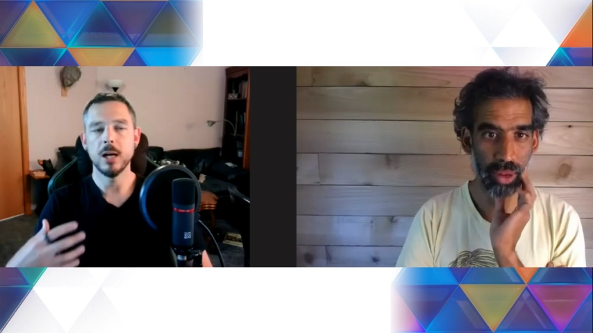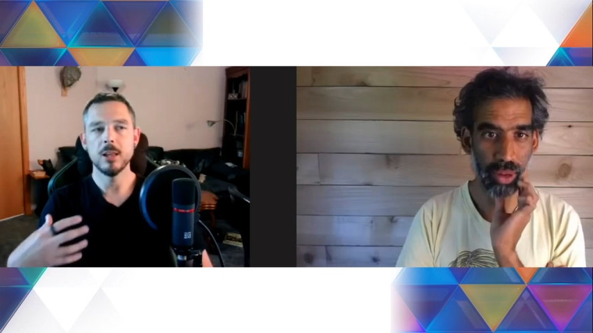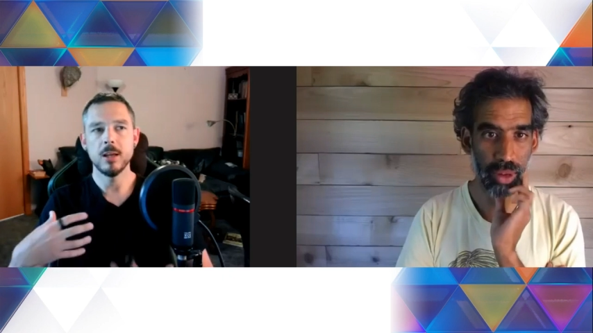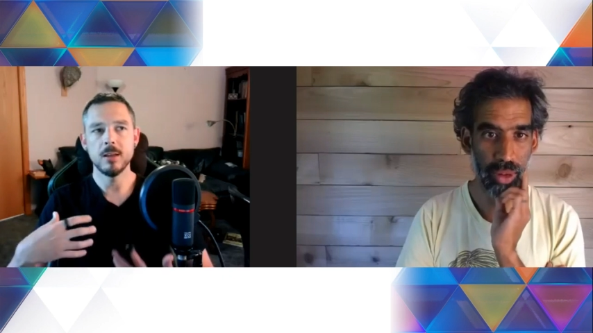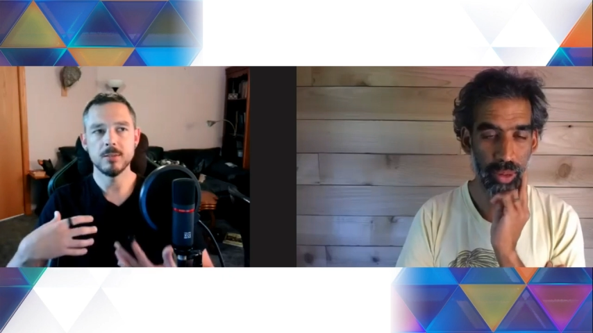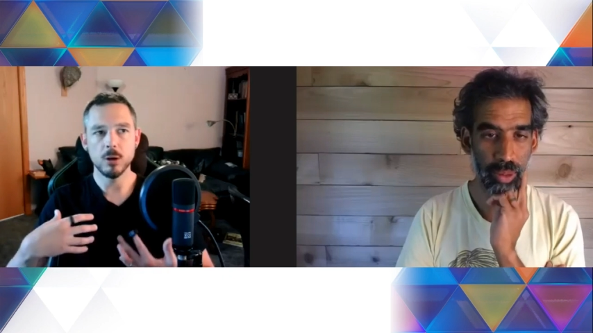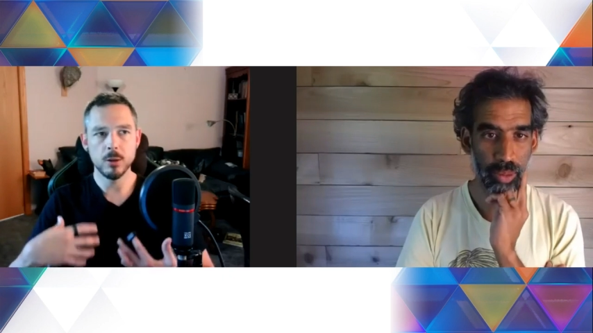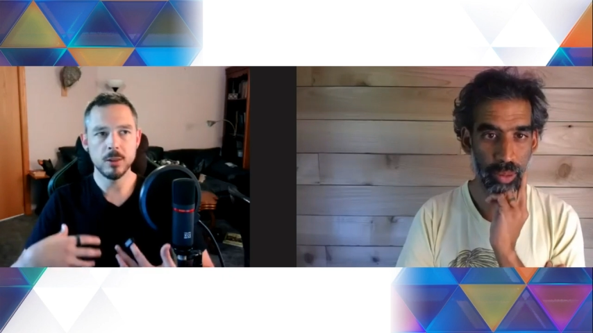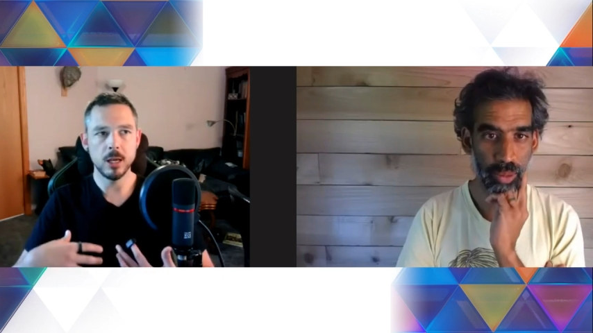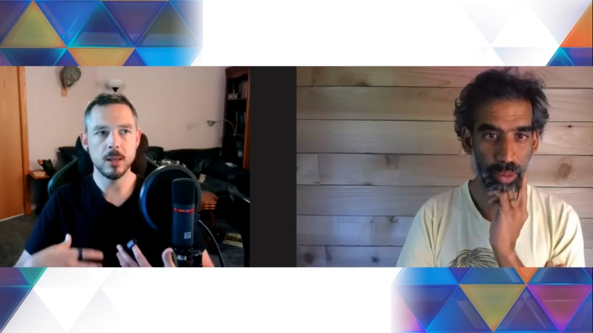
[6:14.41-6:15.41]
Speaker 1: but there's,
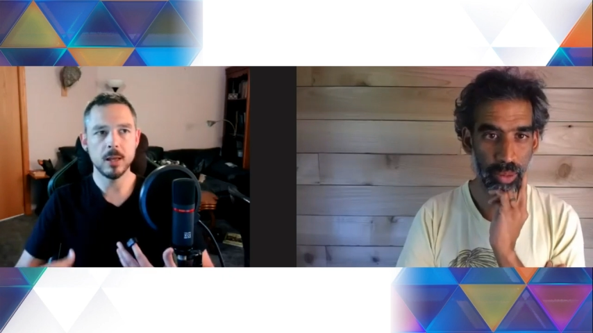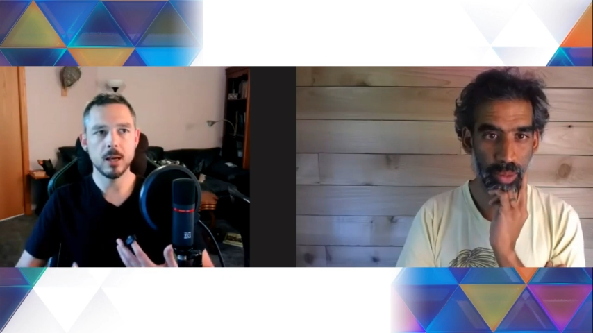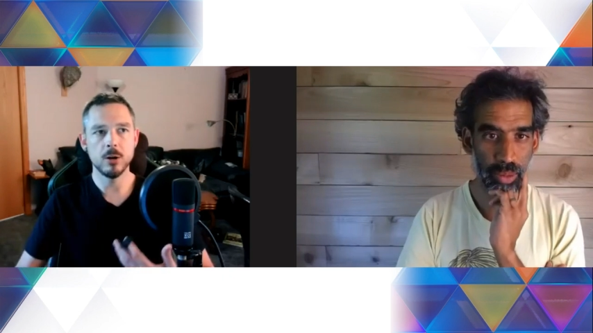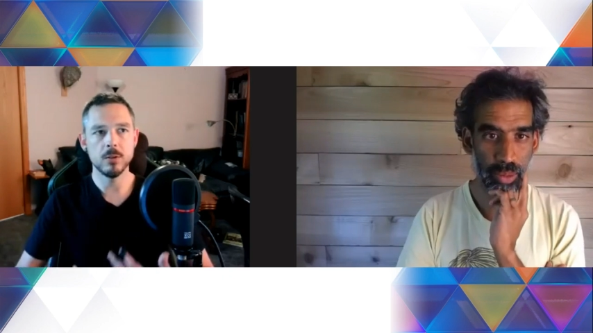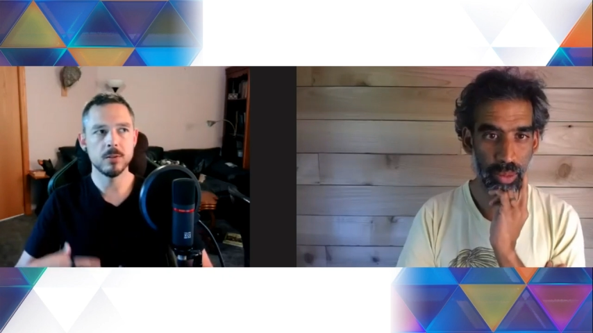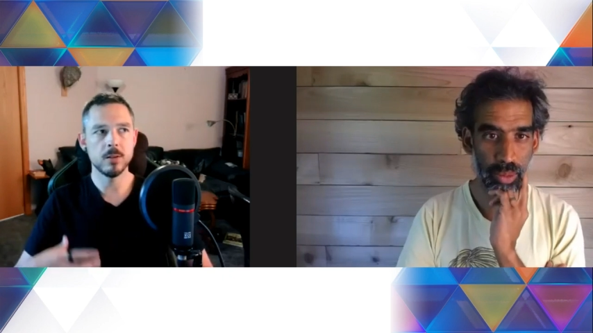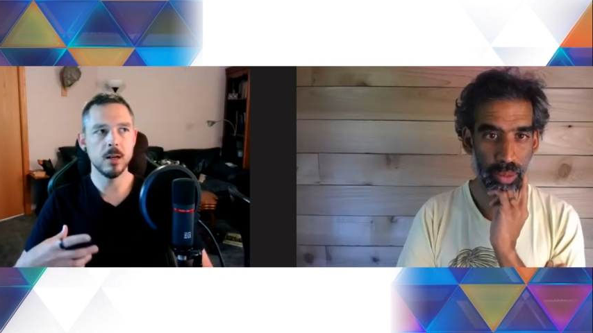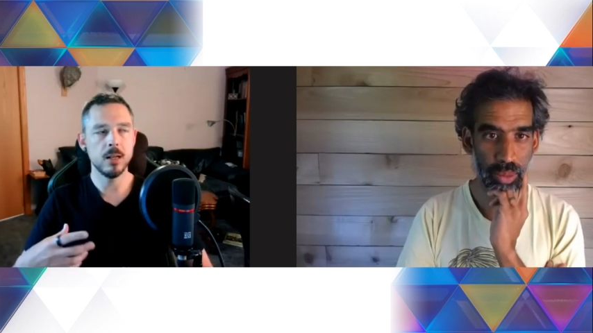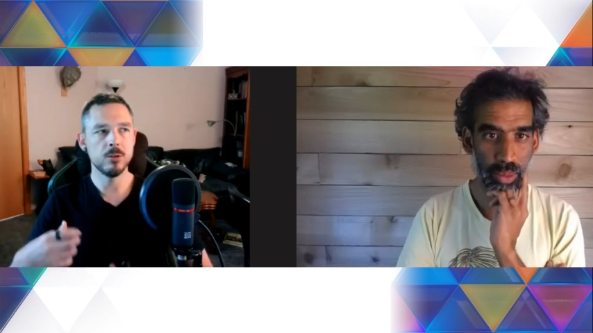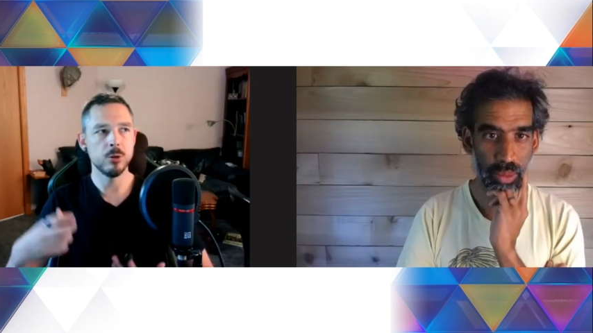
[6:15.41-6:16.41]
they're, they're
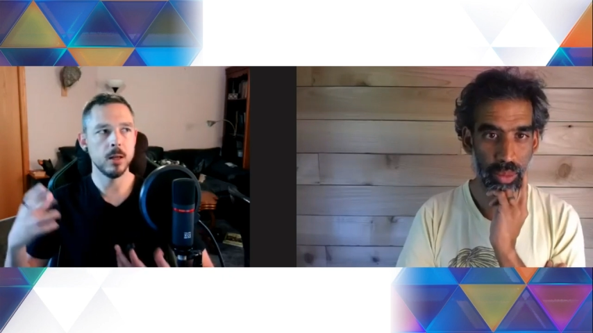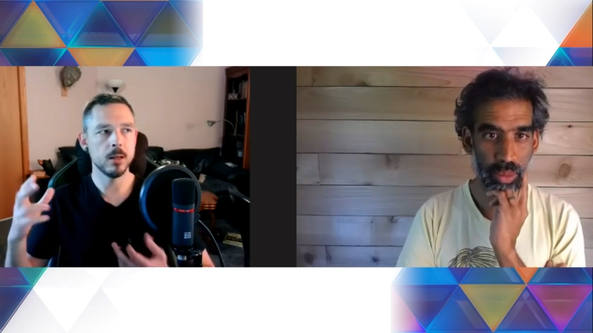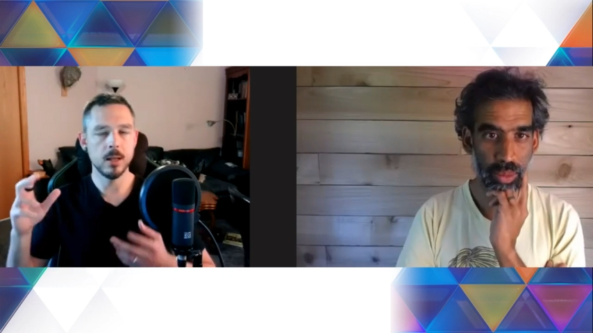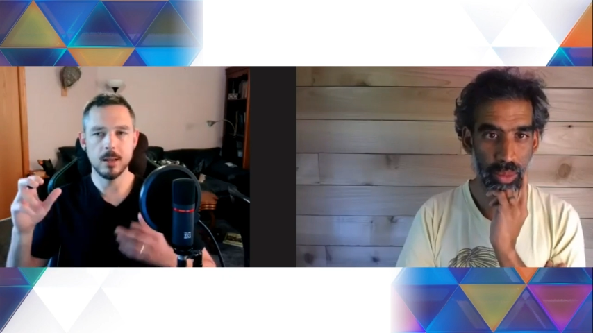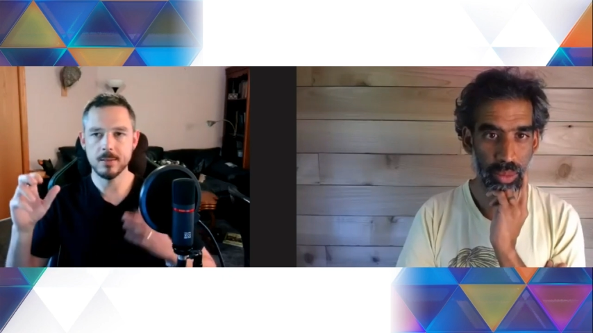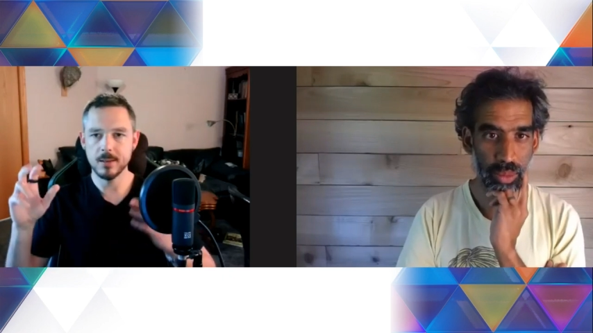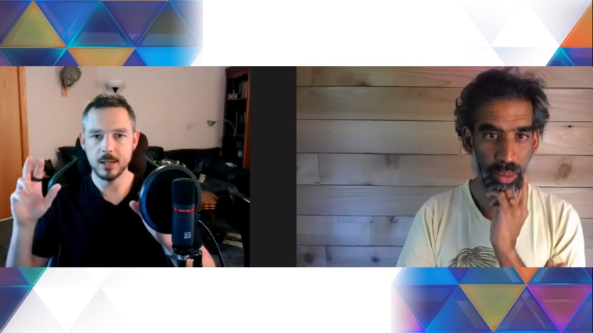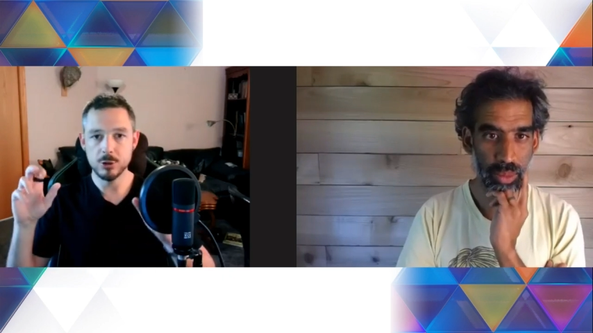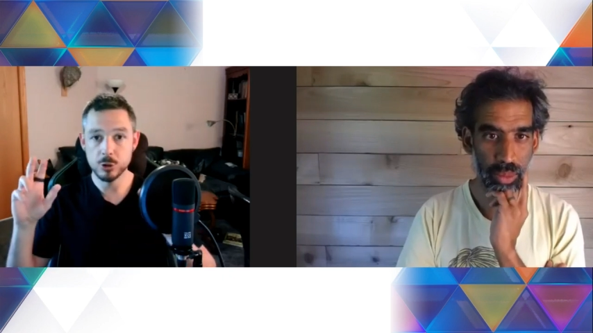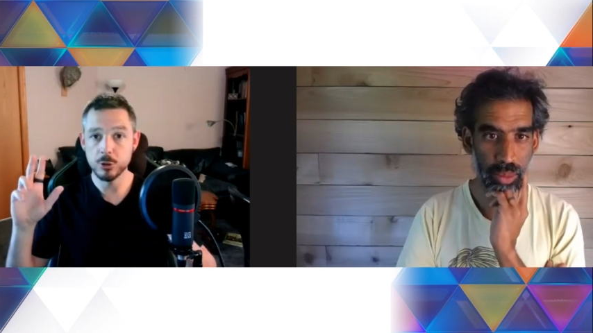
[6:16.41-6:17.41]
constantly doing the, let's say,